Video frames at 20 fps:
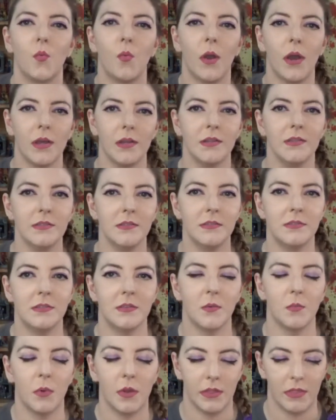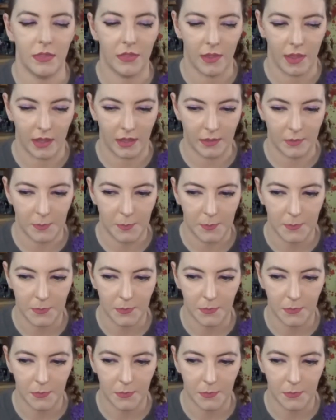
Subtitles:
was one thing.